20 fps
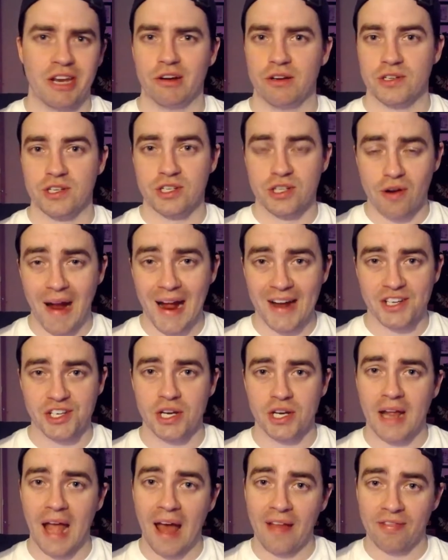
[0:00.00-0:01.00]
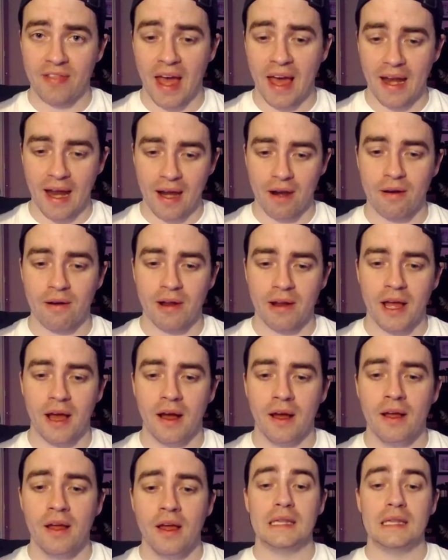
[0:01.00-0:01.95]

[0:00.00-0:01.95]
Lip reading: or scratching at that area,